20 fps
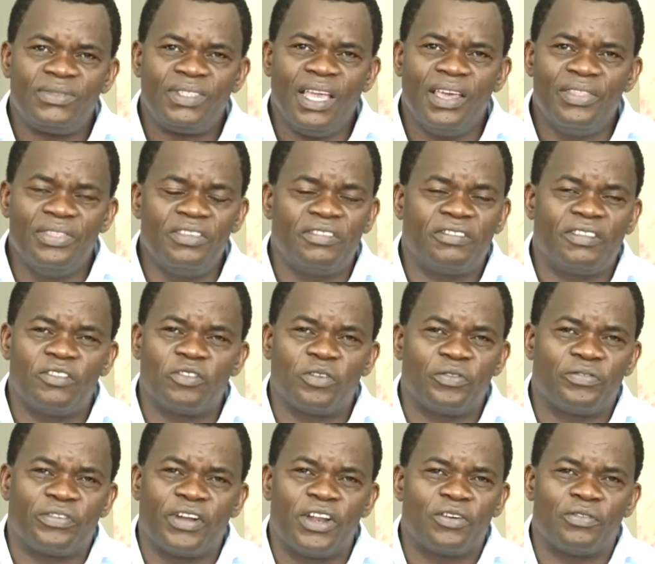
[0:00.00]
And this
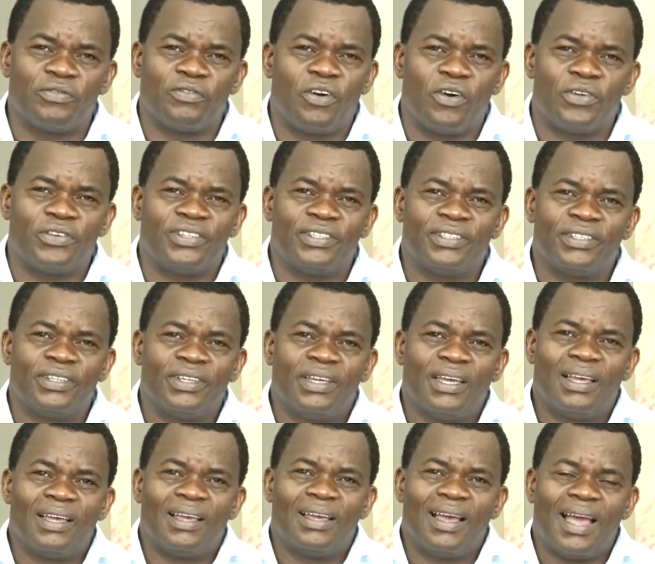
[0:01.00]
season, friend of God,
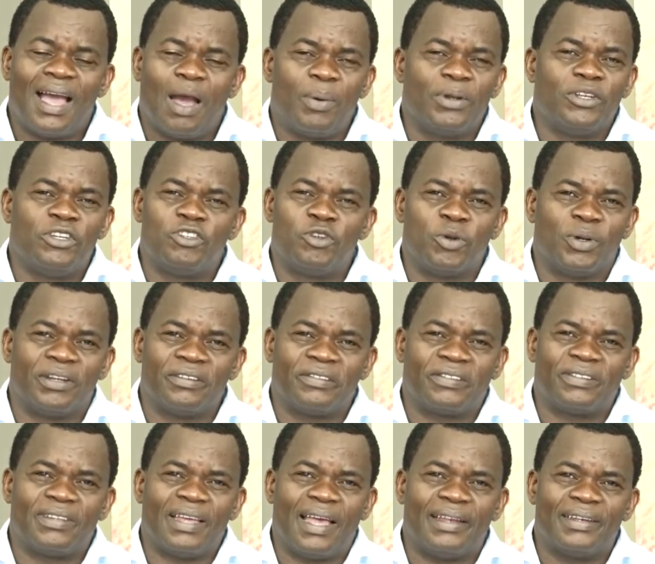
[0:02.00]
I want you to
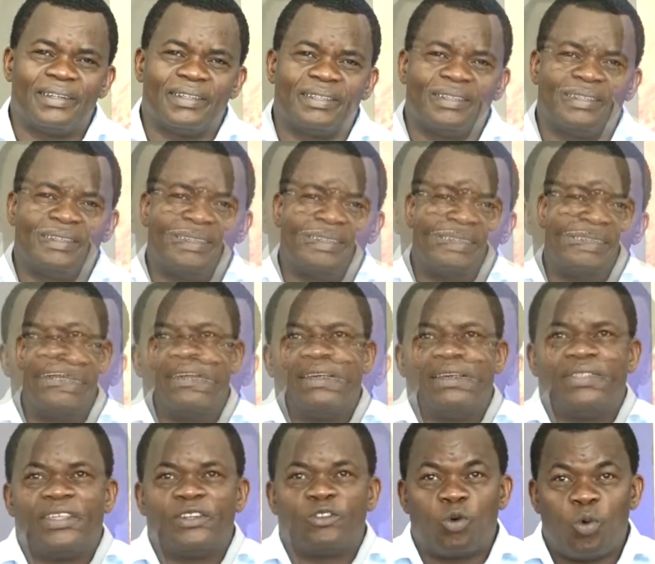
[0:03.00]
understand
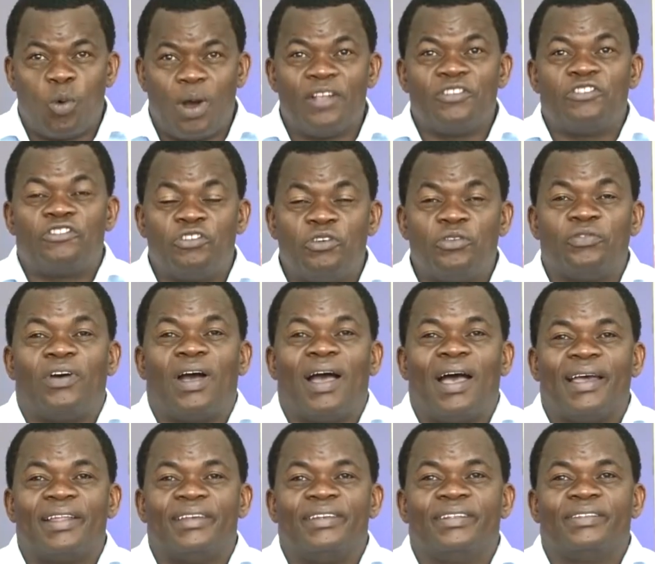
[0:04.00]
that once you've
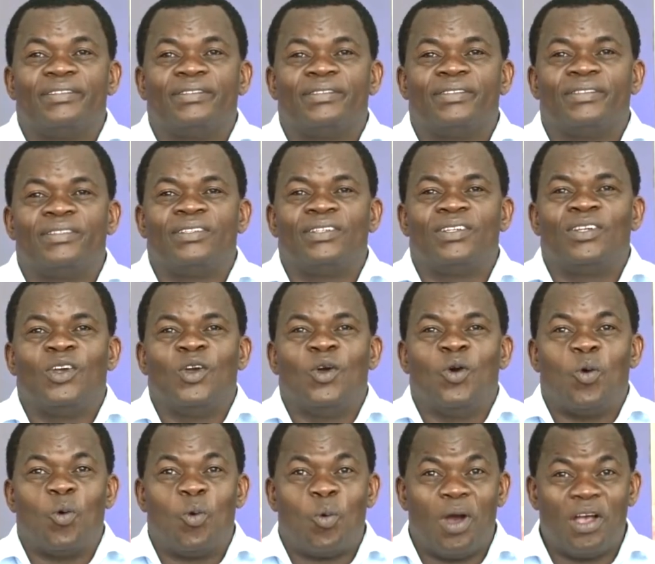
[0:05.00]
had,
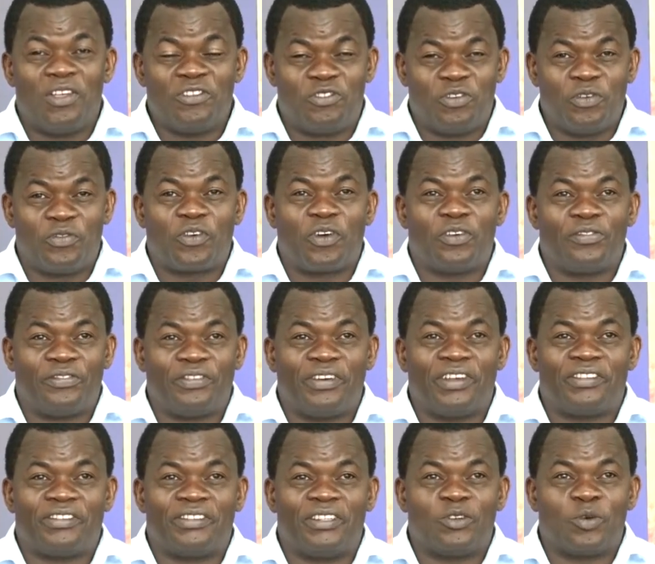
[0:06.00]
once you've
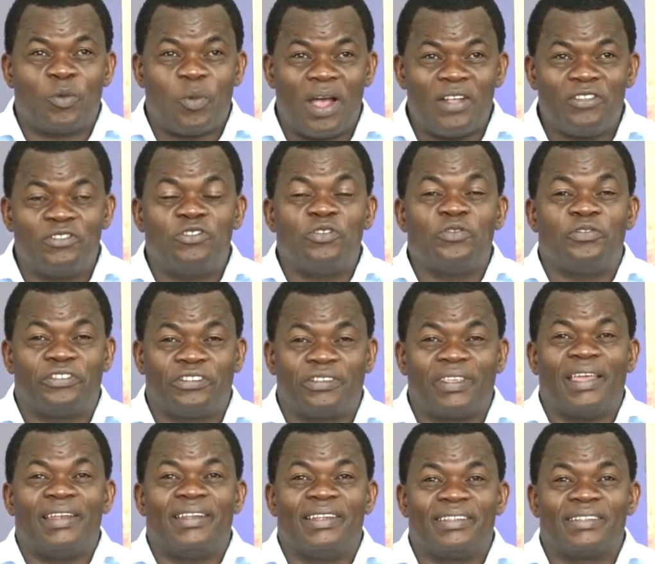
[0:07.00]
confessed it, once you've
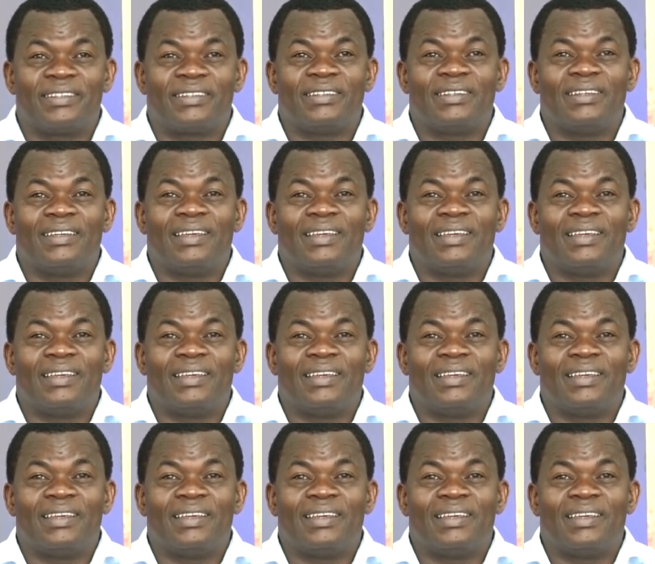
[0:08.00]
said it,